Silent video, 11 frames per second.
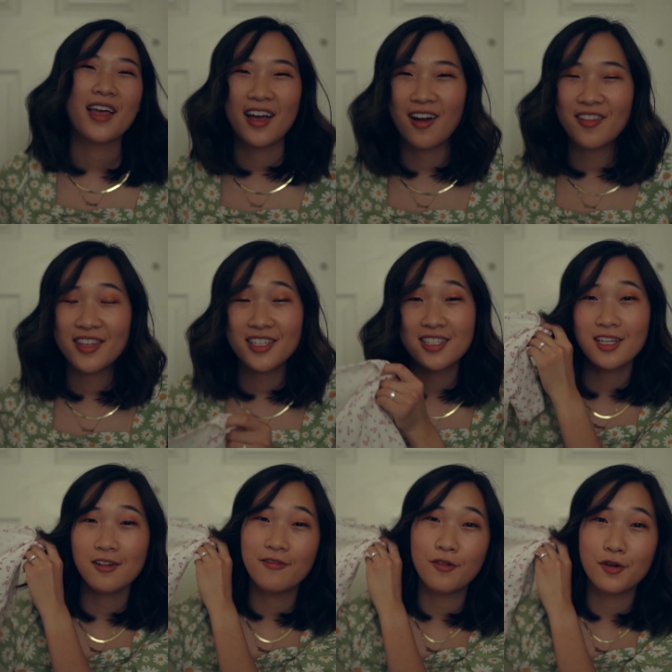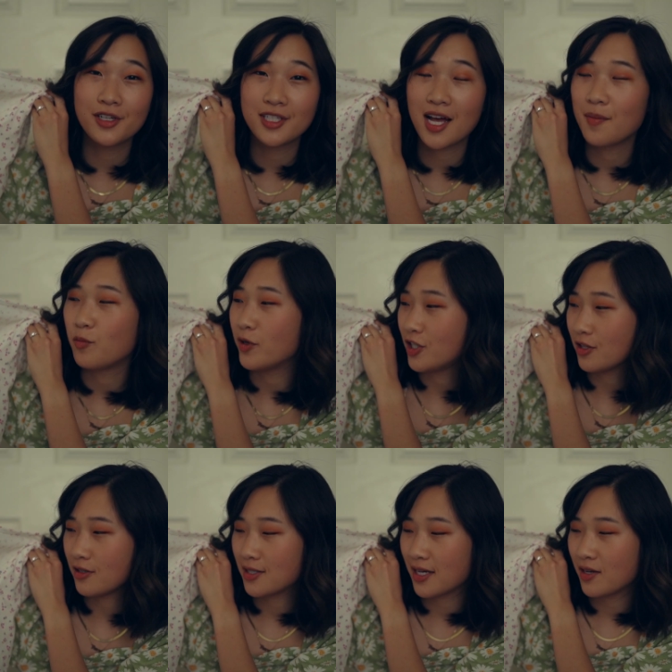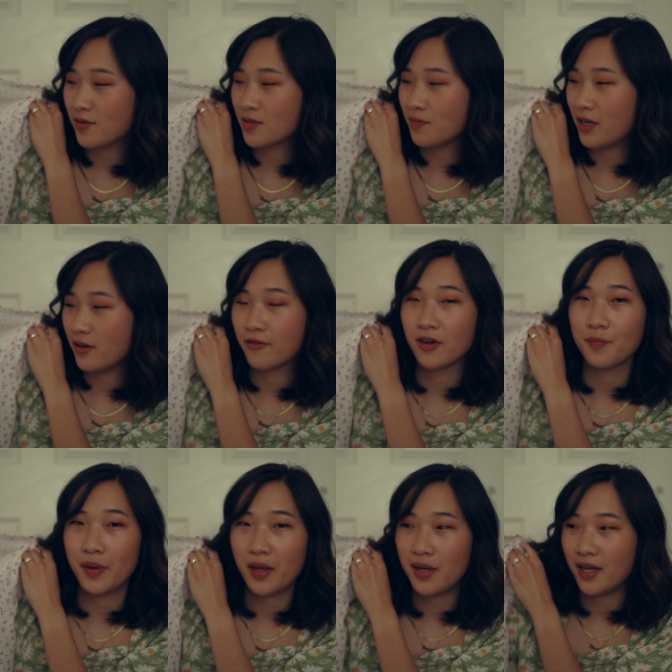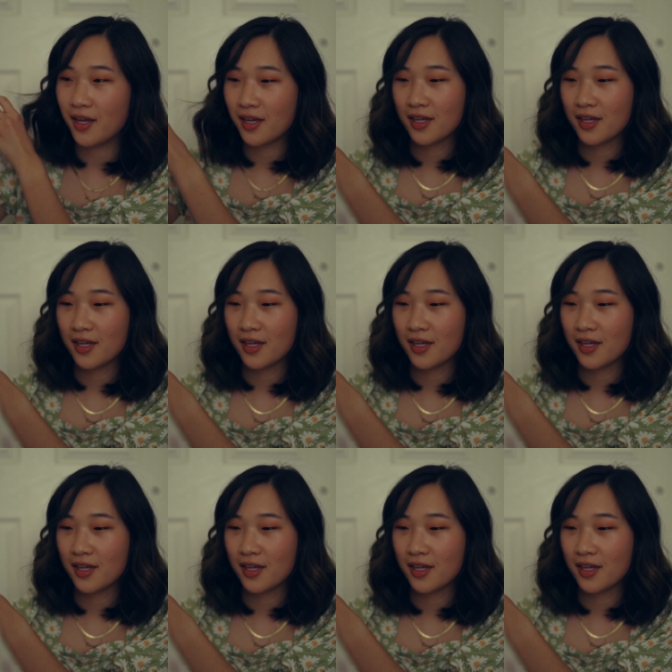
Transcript: I got this little floral top, which looks like it was made for a baby.